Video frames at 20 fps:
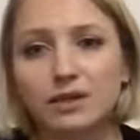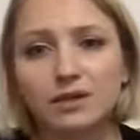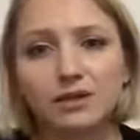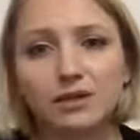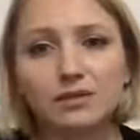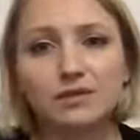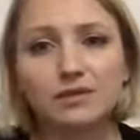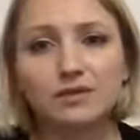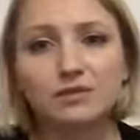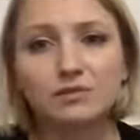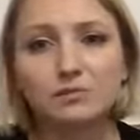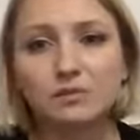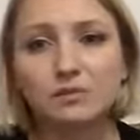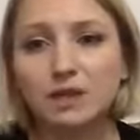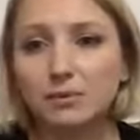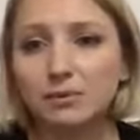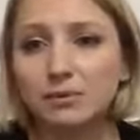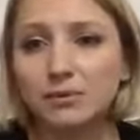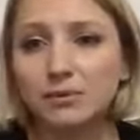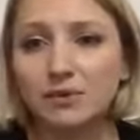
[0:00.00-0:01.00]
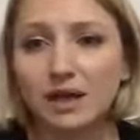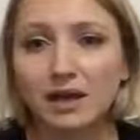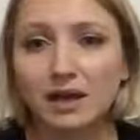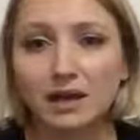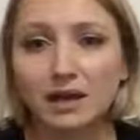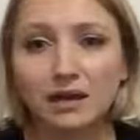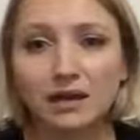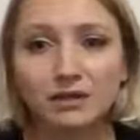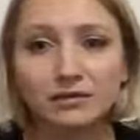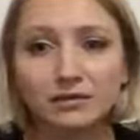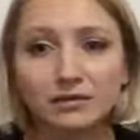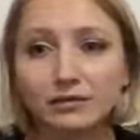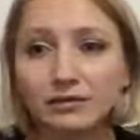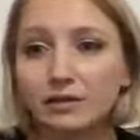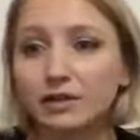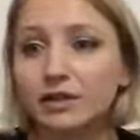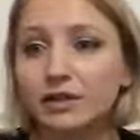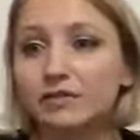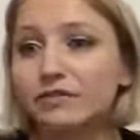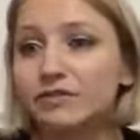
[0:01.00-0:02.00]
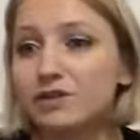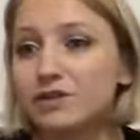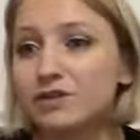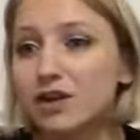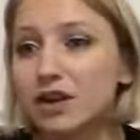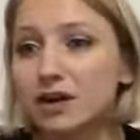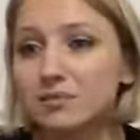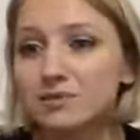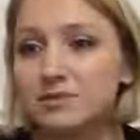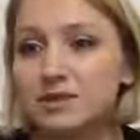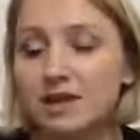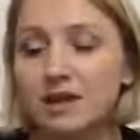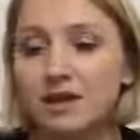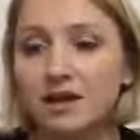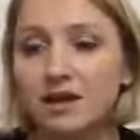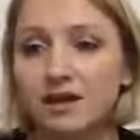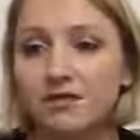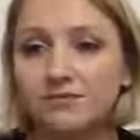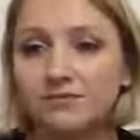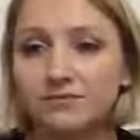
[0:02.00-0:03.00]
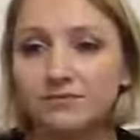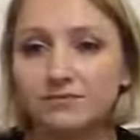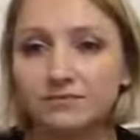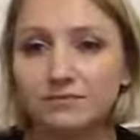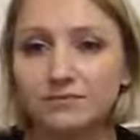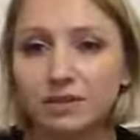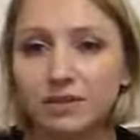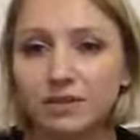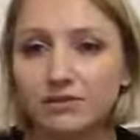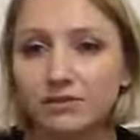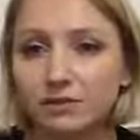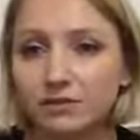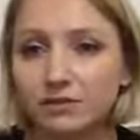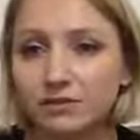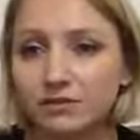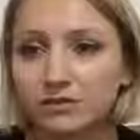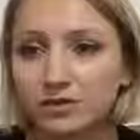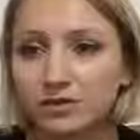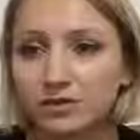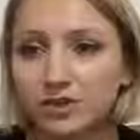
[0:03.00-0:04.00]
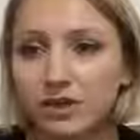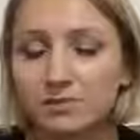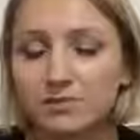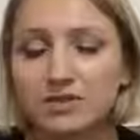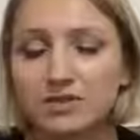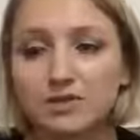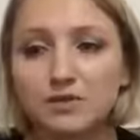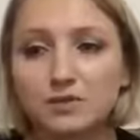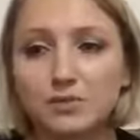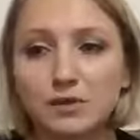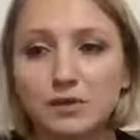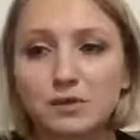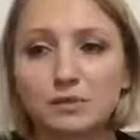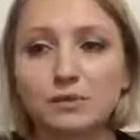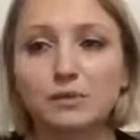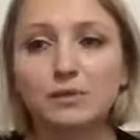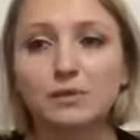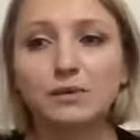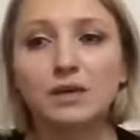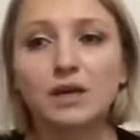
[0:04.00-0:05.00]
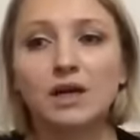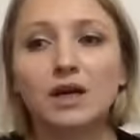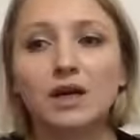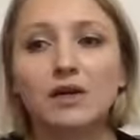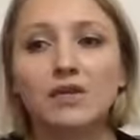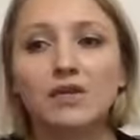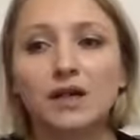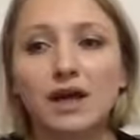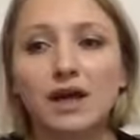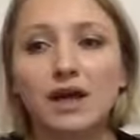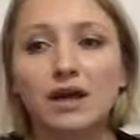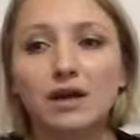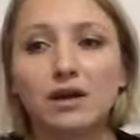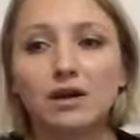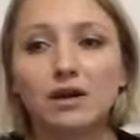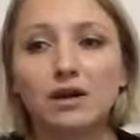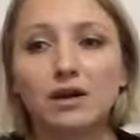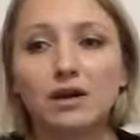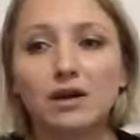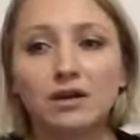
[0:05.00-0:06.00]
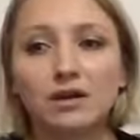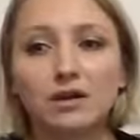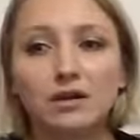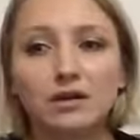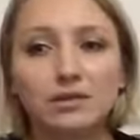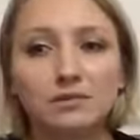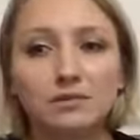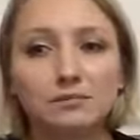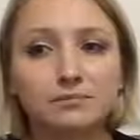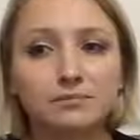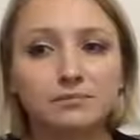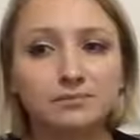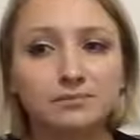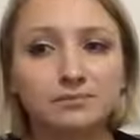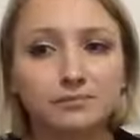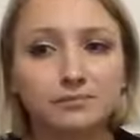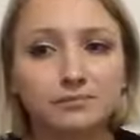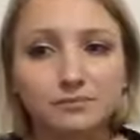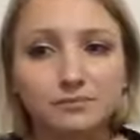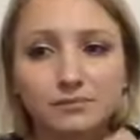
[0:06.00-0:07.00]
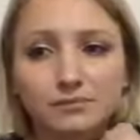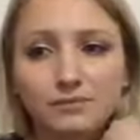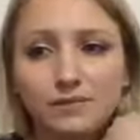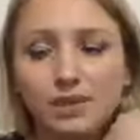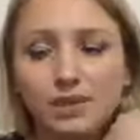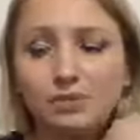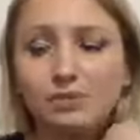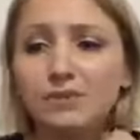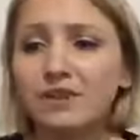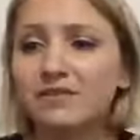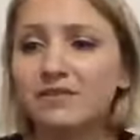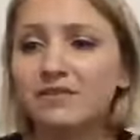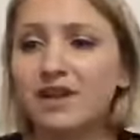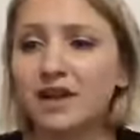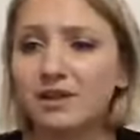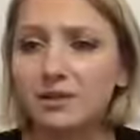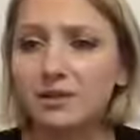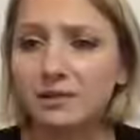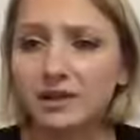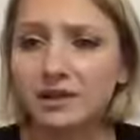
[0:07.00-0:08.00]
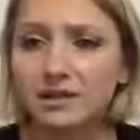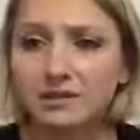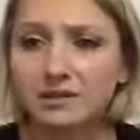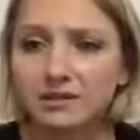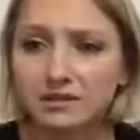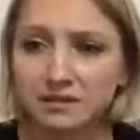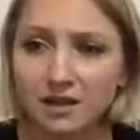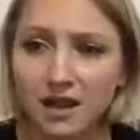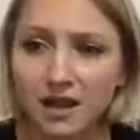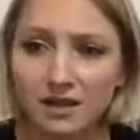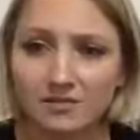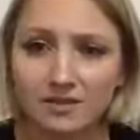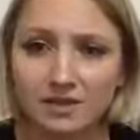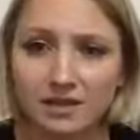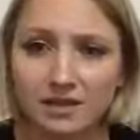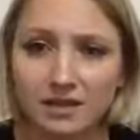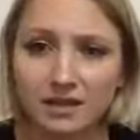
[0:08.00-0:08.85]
you know, there's people that are looking for jobs that have never looked for jobs. There's people that are reevaluating their lives,